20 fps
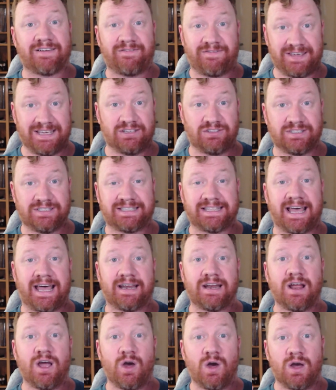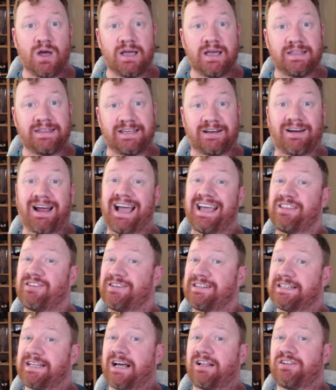fields that they're either
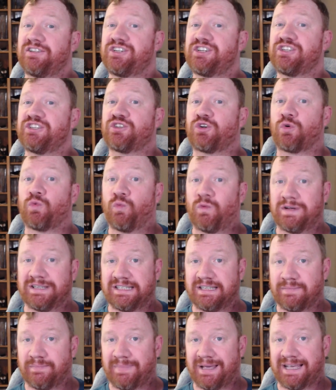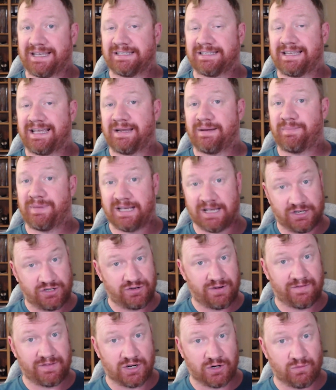intelligence or wisdom based. And because
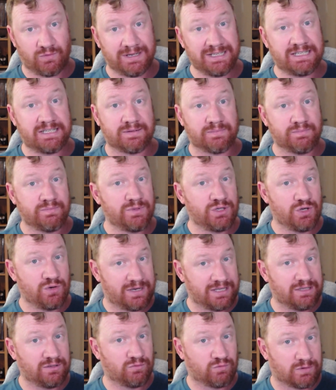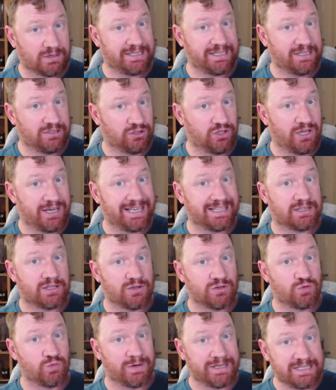you have a good wisdom, you can really look at
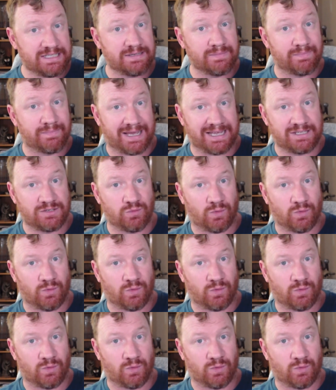those wisdom based